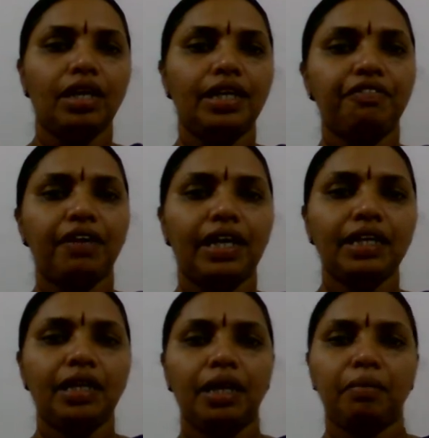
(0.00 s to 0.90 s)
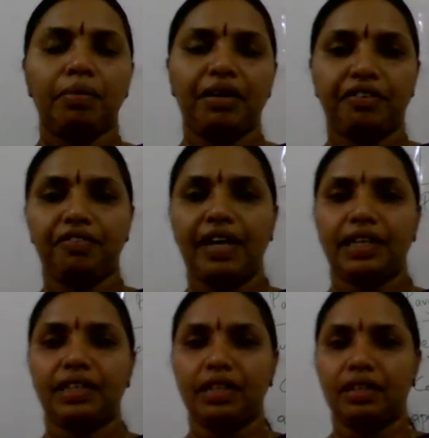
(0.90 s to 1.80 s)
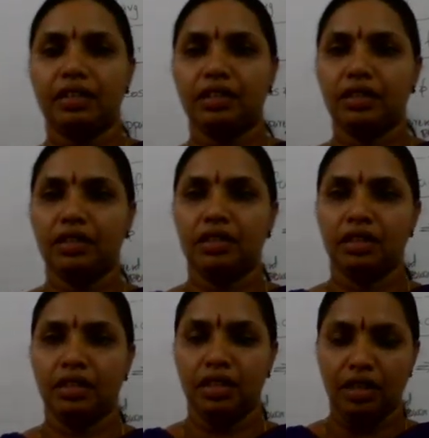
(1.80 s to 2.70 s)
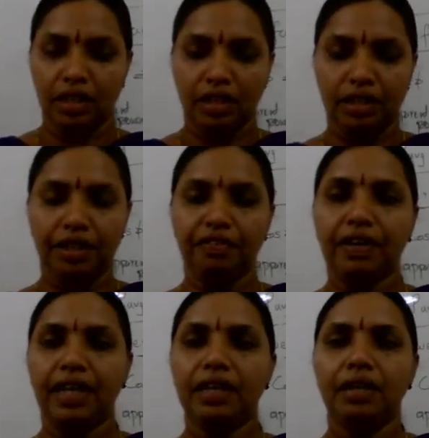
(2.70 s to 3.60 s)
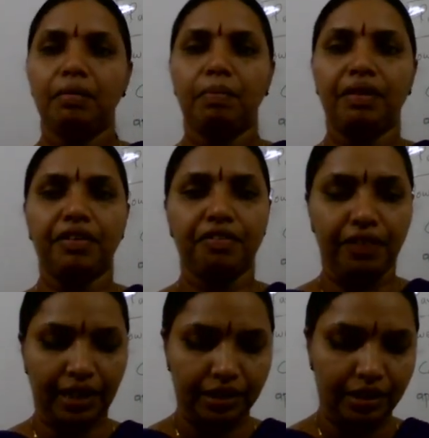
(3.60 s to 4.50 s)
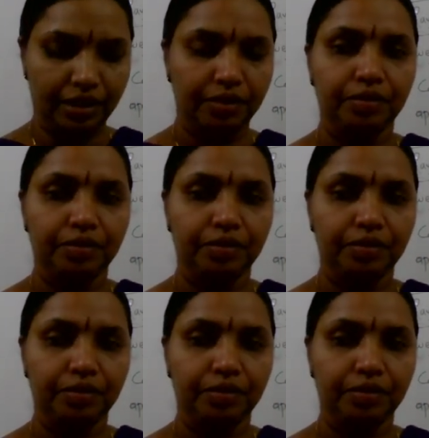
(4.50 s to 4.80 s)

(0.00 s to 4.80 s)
Define power factor. Define power factor.